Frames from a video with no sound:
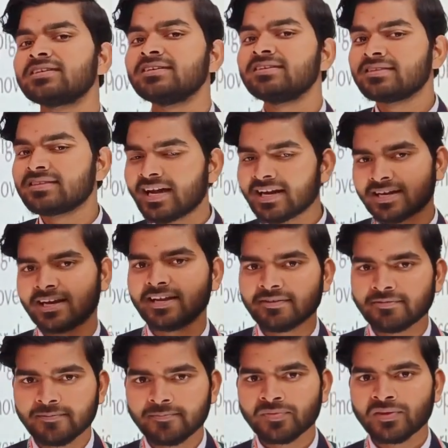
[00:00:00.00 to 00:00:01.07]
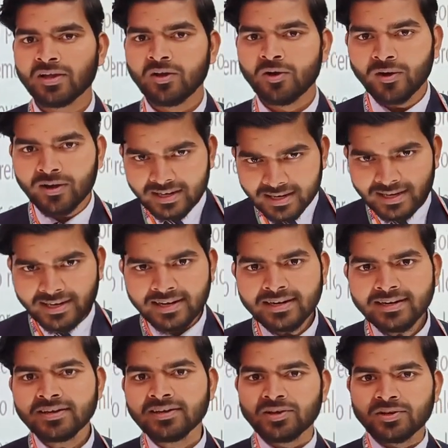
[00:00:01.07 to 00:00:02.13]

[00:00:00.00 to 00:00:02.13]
in that leaf. All clear?